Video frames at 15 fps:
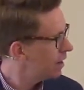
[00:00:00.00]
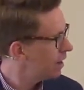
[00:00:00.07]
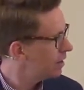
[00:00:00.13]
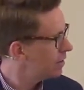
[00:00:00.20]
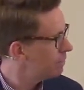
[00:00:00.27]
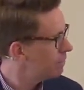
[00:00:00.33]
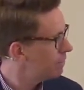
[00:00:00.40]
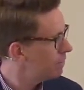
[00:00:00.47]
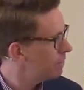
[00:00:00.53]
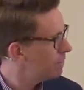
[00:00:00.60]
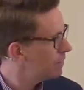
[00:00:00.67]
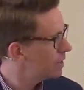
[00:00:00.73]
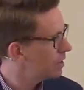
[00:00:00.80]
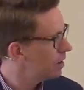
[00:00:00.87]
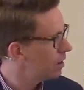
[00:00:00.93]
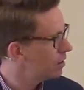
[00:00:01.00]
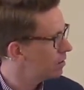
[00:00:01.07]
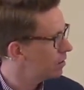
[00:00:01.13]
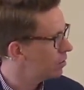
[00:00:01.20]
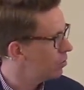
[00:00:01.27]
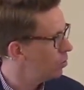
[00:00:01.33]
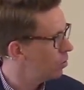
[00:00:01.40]
Adam, the
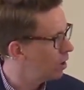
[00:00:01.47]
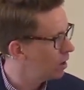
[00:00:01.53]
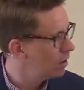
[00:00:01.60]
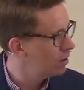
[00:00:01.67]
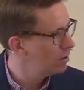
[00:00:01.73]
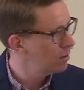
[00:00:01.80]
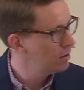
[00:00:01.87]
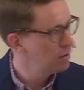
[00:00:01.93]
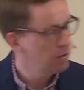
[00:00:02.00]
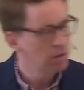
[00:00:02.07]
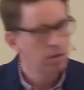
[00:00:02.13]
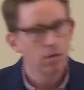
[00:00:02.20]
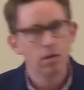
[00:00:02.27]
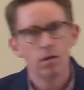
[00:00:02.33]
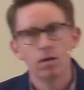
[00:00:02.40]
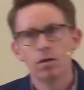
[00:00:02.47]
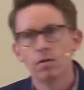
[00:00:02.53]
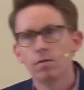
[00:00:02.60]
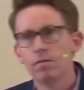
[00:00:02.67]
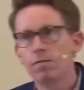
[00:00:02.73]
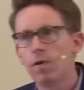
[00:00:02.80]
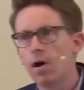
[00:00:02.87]
gardener, Noah,
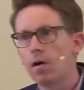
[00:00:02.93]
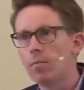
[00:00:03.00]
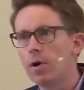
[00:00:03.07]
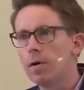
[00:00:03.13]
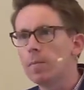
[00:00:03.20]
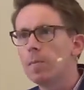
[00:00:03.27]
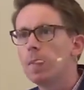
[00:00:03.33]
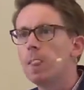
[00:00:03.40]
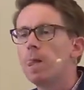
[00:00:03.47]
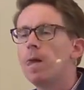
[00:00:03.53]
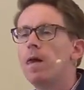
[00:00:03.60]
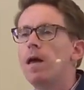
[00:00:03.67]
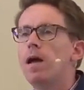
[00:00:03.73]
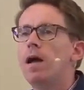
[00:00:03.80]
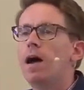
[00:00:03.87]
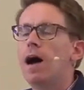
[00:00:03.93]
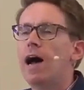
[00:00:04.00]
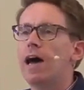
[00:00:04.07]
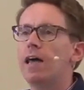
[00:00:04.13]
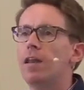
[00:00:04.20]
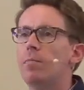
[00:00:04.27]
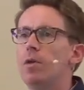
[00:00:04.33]
farmer.
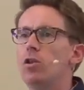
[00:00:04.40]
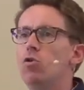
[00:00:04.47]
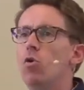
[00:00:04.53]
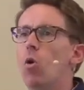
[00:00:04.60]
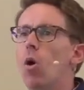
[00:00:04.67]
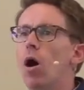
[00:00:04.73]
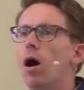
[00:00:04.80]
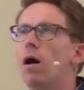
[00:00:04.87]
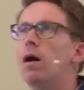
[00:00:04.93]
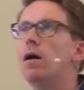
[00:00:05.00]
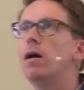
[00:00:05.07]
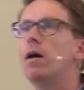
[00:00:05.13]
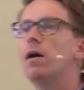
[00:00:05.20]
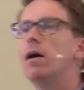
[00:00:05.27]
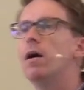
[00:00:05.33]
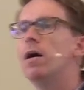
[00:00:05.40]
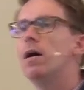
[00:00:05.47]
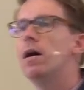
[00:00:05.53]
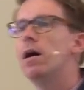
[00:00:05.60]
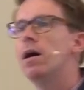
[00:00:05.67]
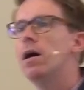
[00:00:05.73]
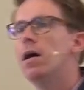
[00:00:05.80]
Adam and Noah
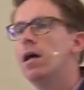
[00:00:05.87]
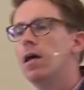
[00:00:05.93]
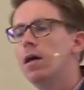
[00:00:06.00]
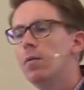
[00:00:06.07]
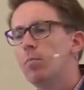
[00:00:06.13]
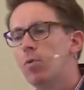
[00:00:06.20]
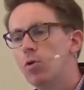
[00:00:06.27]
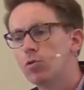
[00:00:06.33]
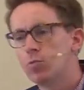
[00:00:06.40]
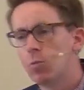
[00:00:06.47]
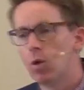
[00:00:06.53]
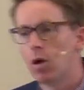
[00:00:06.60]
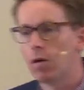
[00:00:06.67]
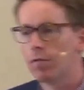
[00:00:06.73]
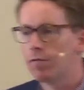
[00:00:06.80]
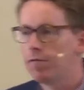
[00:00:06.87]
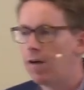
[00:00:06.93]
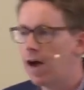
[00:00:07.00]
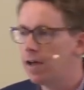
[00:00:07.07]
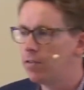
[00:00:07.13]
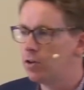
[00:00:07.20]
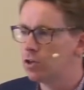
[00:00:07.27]
both were
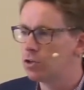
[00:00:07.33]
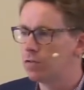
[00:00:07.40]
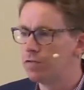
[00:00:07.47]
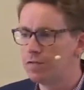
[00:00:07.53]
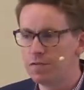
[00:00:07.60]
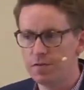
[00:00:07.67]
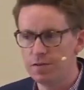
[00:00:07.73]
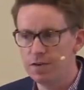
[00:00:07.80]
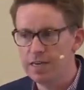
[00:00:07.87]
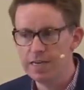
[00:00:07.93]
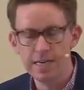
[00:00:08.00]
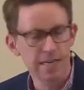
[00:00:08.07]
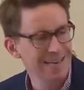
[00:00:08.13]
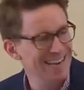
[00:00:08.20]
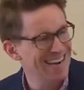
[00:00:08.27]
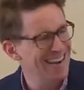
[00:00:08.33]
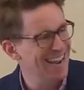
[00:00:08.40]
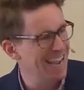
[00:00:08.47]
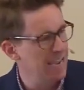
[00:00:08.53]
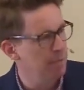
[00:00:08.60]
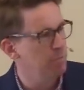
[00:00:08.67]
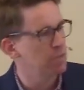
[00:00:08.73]
fathers of three
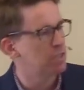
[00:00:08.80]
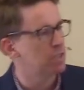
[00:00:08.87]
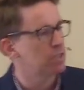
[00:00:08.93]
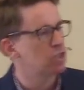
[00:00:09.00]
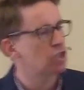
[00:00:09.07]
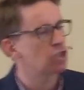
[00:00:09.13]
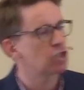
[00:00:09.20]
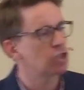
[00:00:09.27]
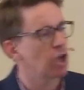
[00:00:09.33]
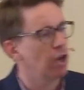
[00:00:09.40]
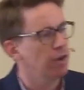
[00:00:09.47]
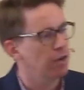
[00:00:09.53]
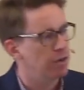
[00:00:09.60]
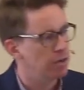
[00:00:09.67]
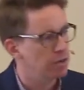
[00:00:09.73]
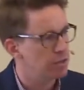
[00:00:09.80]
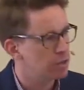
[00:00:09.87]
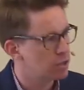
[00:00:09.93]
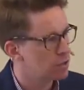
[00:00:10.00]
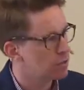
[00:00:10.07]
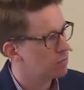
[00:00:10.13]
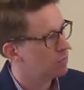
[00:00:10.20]
named
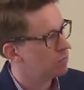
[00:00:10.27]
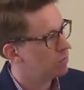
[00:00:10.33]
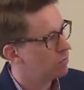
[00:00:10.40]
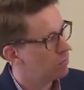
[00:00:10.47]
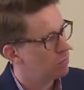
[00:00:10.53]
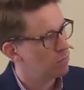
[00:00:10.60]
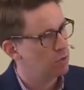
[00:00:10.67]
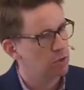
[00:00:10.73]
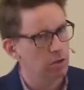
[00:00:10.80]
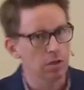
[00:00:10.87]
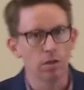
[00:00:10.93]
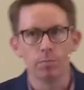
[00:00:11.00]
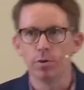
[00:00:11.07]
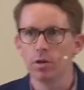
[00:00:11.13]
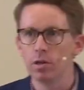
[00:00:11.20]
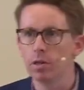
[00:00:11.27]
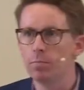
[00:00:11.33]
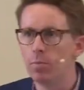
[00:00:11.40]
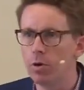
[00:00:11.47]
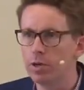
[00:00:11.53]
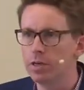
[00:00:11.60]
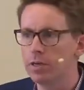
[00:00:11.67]
sons, deliberately
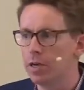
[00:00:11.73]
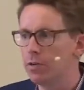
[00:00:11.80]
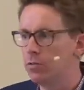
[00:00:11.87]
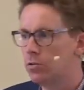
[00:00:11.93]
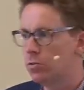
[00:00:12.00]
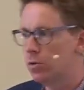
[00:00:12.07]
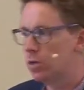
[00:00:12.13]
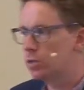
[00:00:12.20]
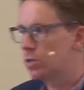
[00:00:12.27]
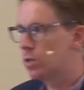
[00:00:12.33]
pointed out to